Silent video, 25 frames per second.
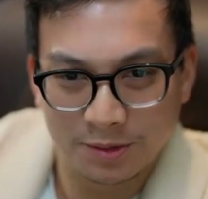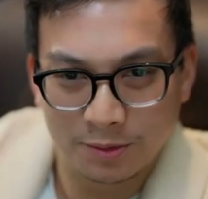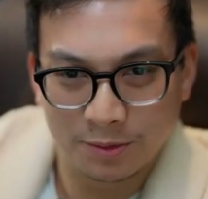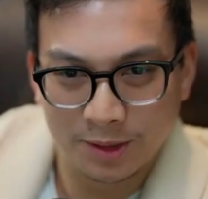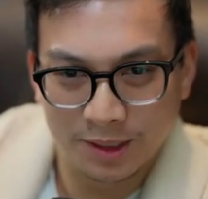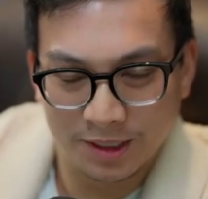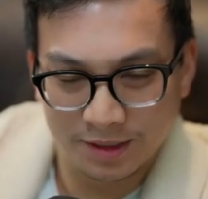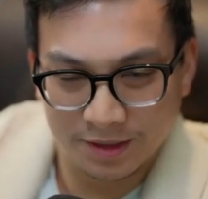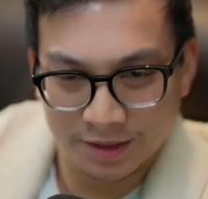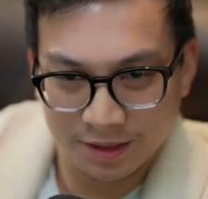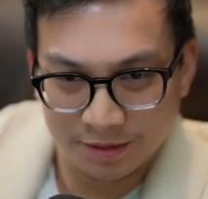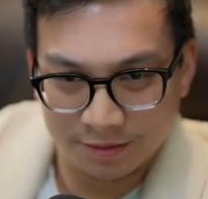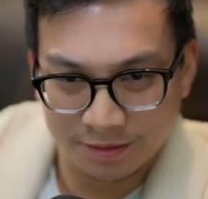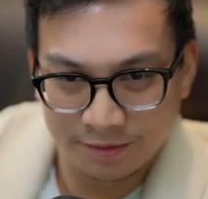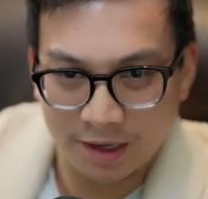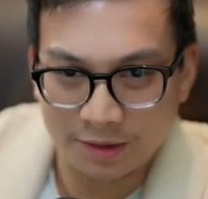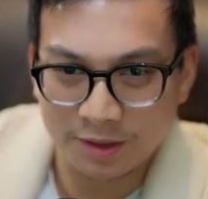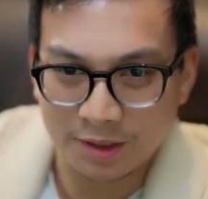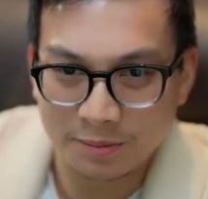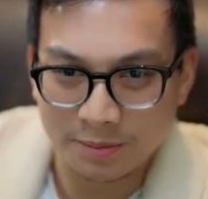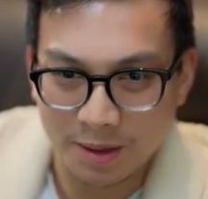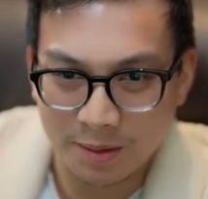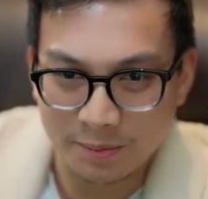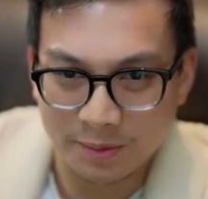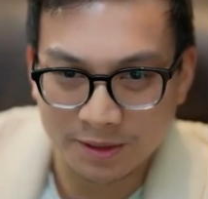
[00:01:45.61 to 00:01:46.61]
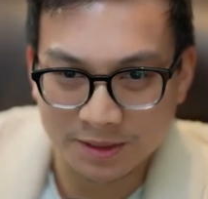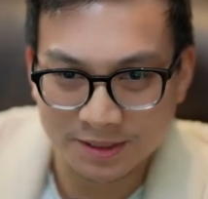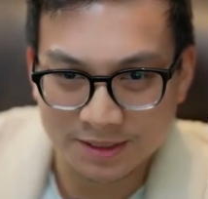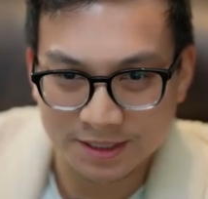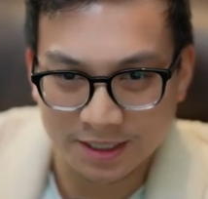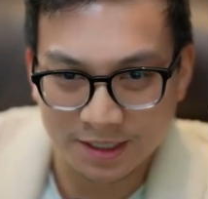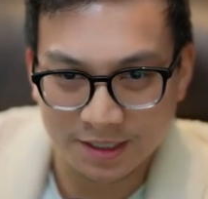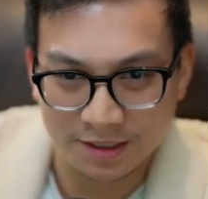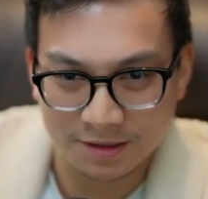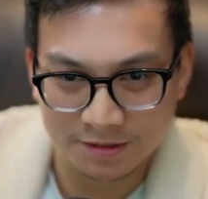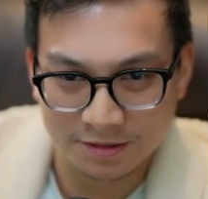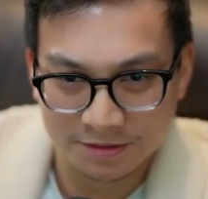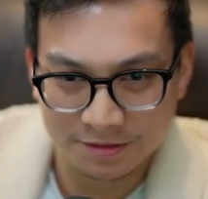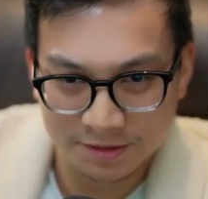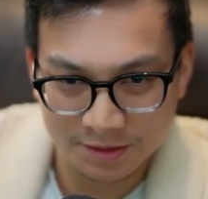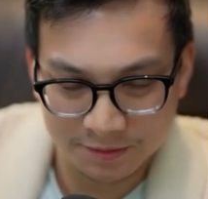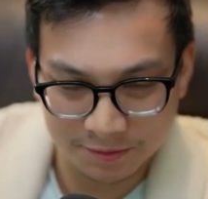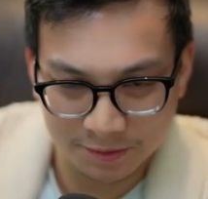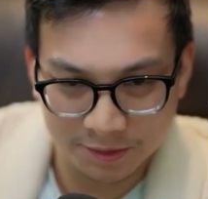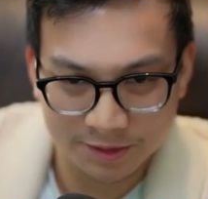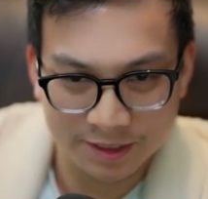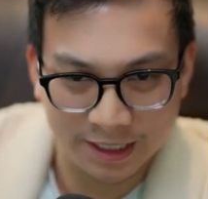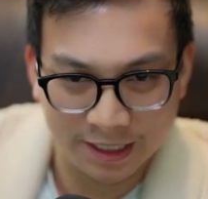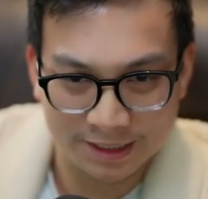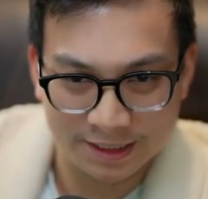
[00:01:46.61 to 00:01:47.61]
one of the founding members of
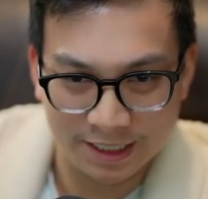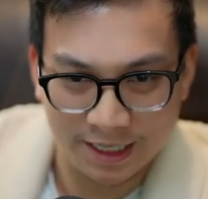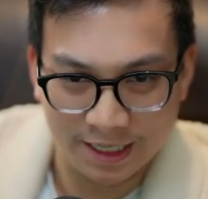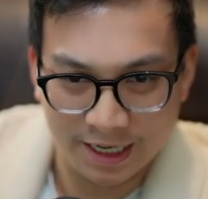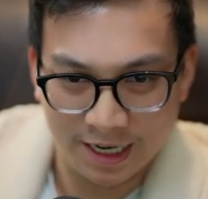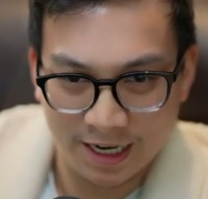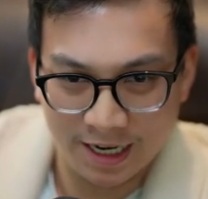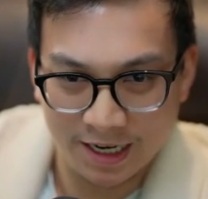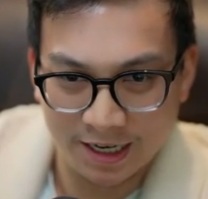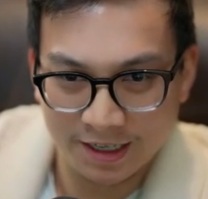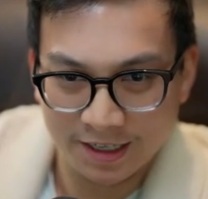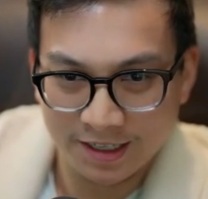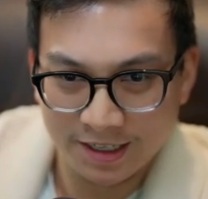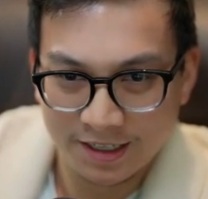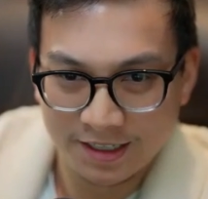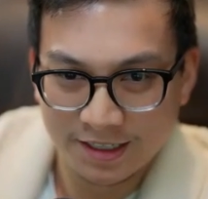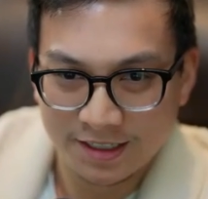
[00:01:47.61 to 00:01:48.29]
Vertex AI.